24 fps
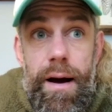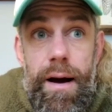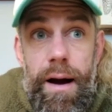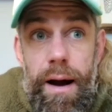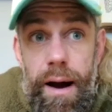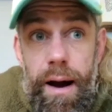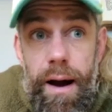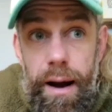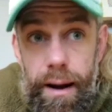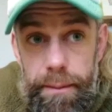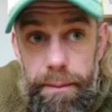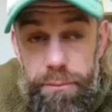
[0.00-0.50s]

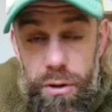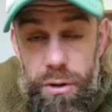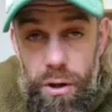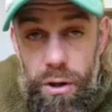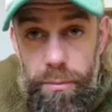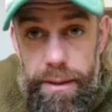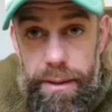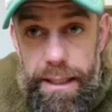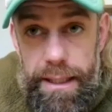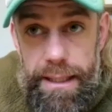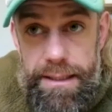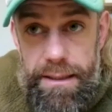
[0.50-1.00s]
I'm
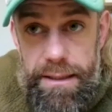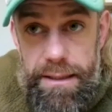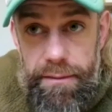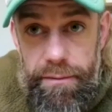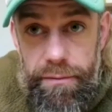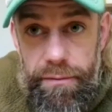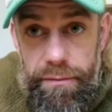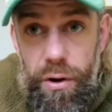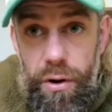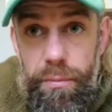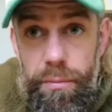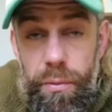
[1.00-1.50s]
coming at it
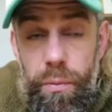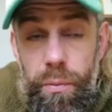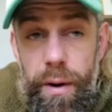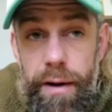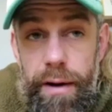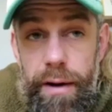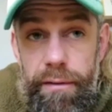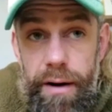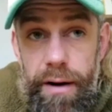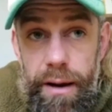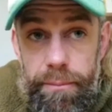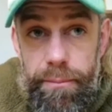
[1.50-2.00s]
from and
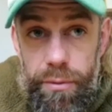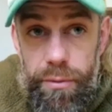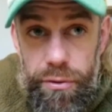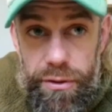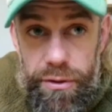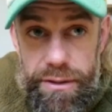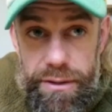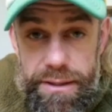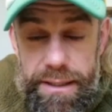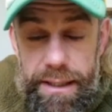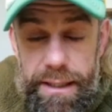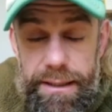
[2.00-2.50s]
where I'm
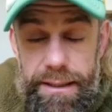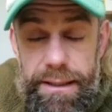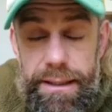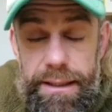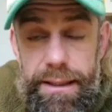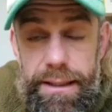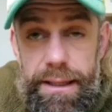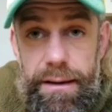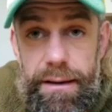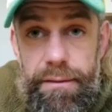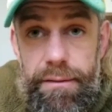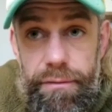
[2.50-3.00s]

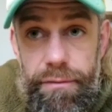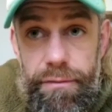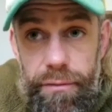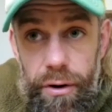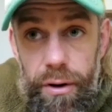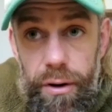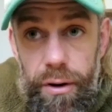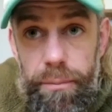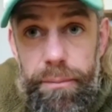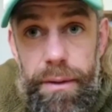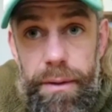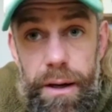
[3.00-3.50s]
understanding it
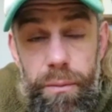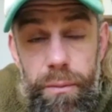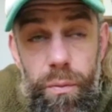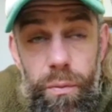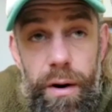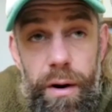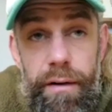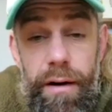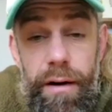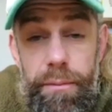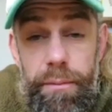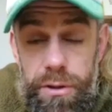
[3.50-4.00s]
from and
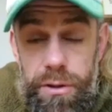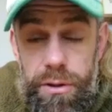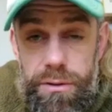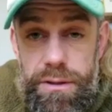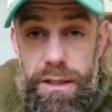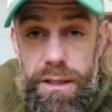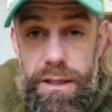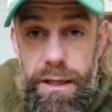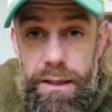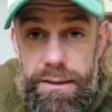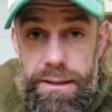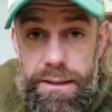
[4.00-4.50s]
where I'm
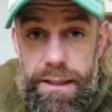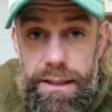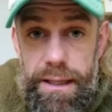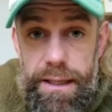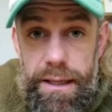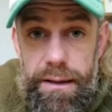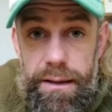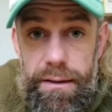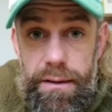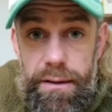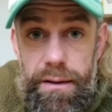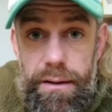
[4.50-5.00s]
utilizing
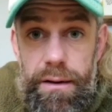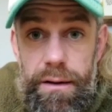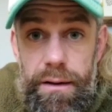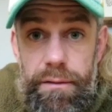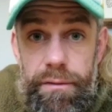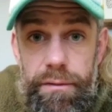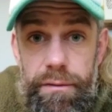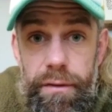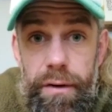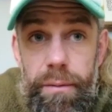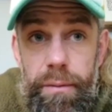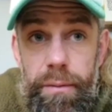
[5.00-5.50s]
it
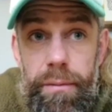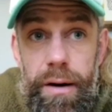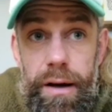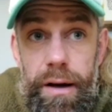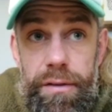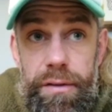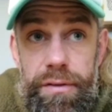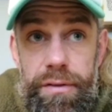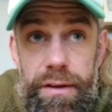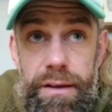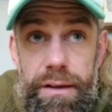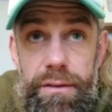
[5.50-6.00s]
from. I
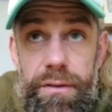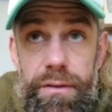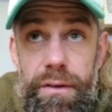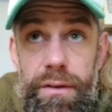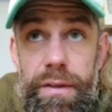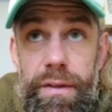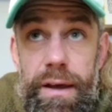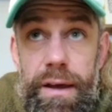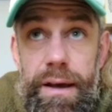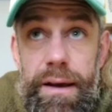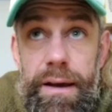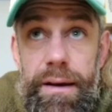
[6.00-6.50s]
think that
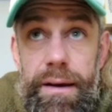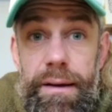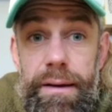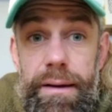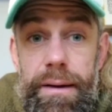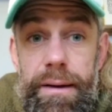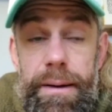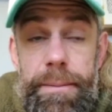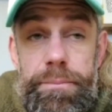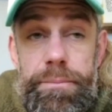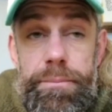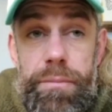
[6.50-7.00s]
their
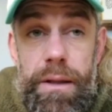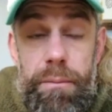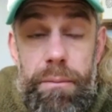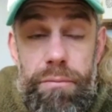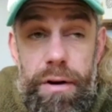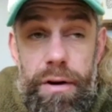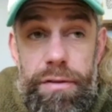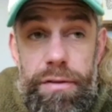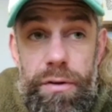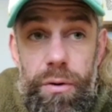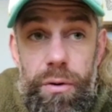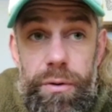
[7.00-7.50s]

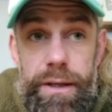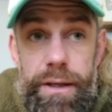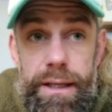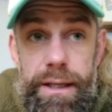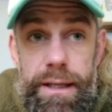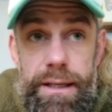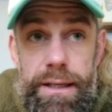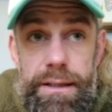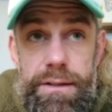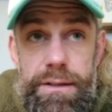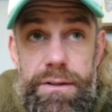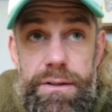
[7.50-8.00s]
breath holding
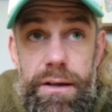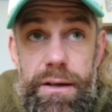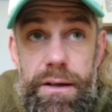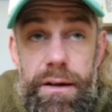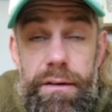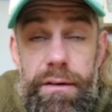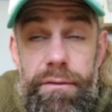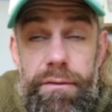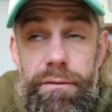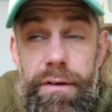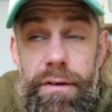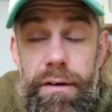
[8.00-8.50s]
is
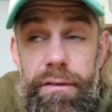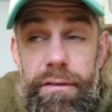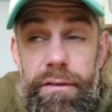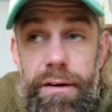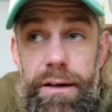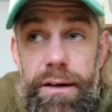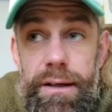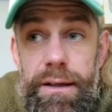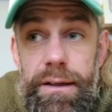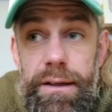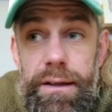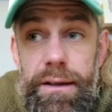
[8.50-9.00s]

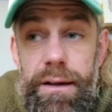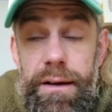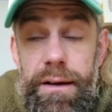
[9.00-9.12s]
very